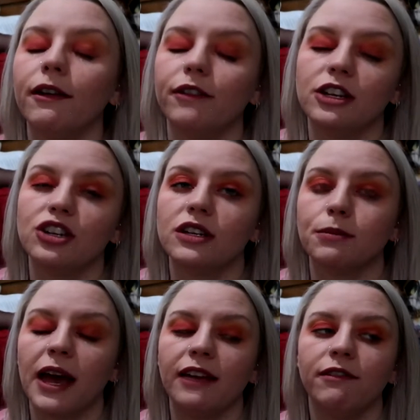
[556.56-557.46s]
Vicious
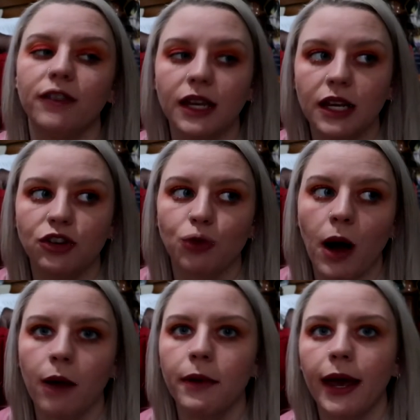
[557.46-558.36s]
by V.E.
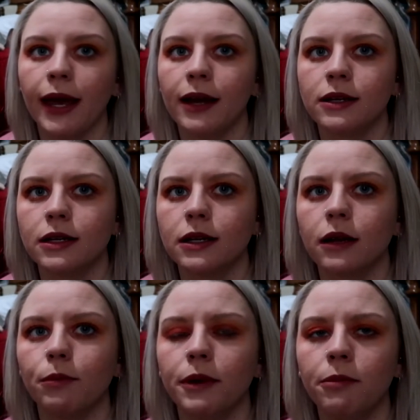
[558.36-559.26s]
Schwab, and
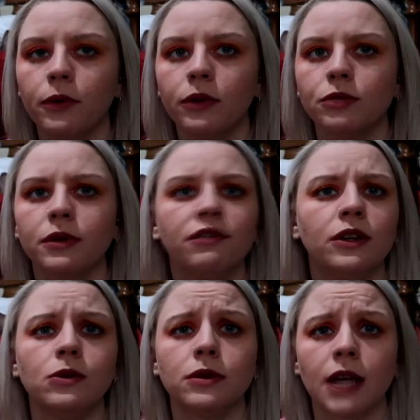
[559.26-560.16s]
people's
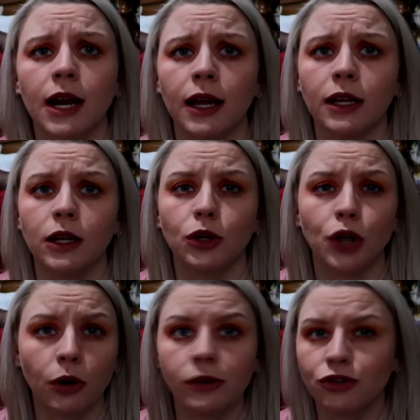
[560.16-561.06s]
reviews that I
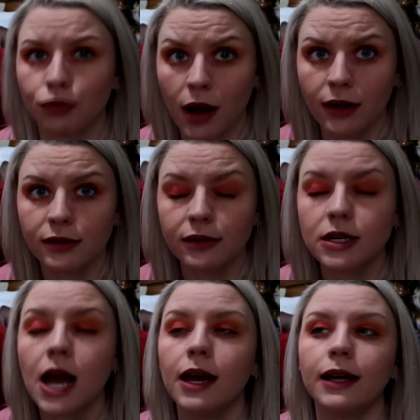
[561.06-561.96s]
know and
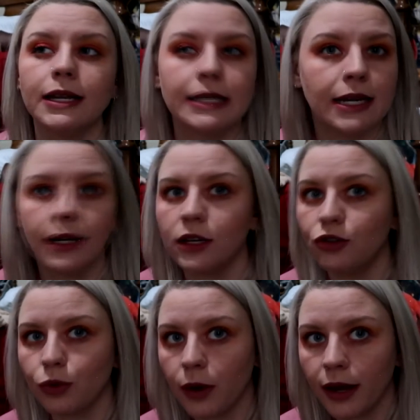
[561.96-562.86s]
trust didn't
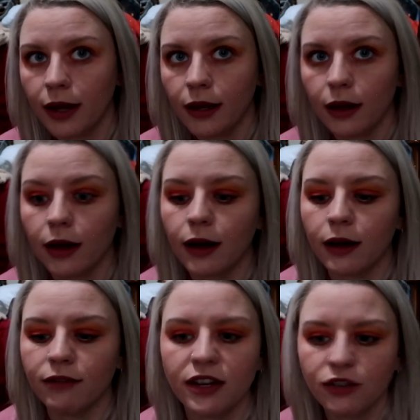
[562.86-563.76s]
enjoy
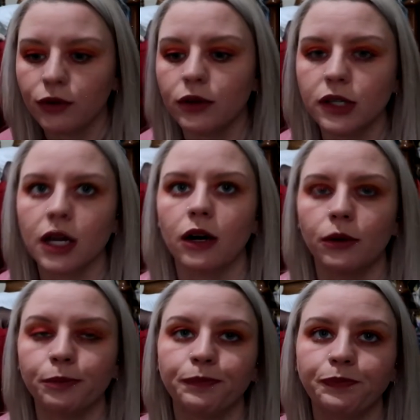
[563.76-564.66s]
Vengeful,
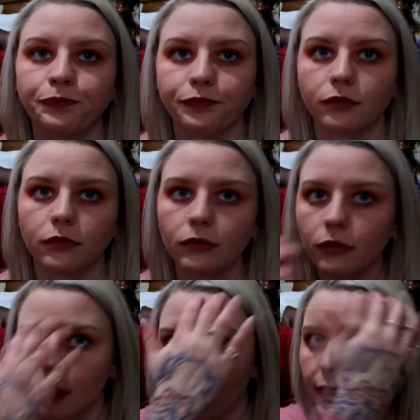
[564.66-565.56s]
so
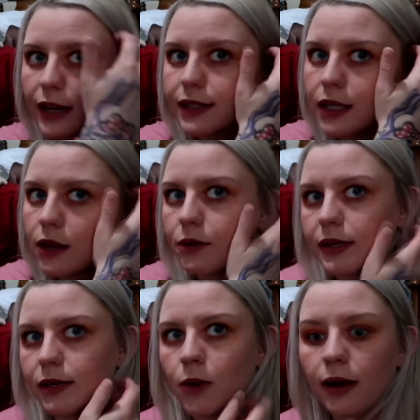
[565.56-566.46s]
that's another
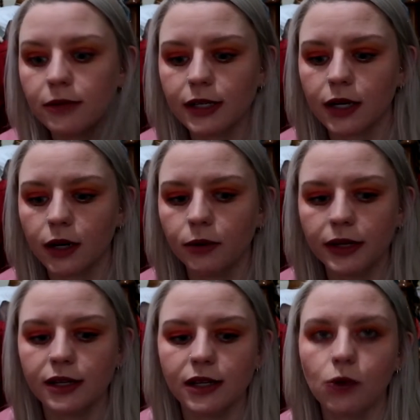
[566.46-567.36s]
reason why I wasn't going to
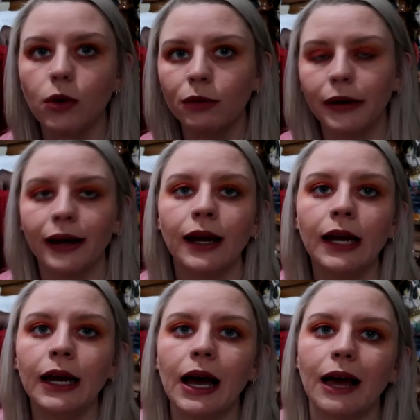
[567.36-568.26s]
read the sequel, but
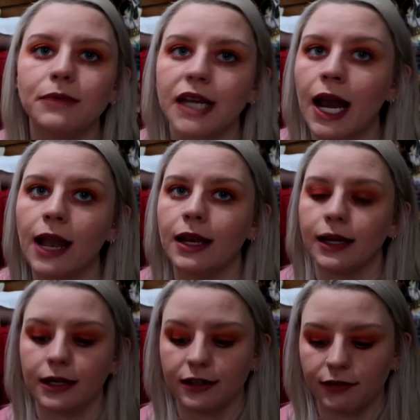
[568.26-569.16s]
I'm sad I
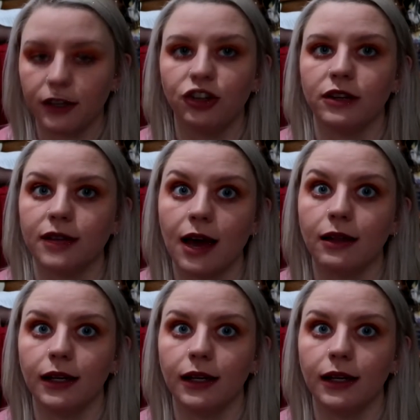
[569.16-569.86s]
didn't get to Vicious at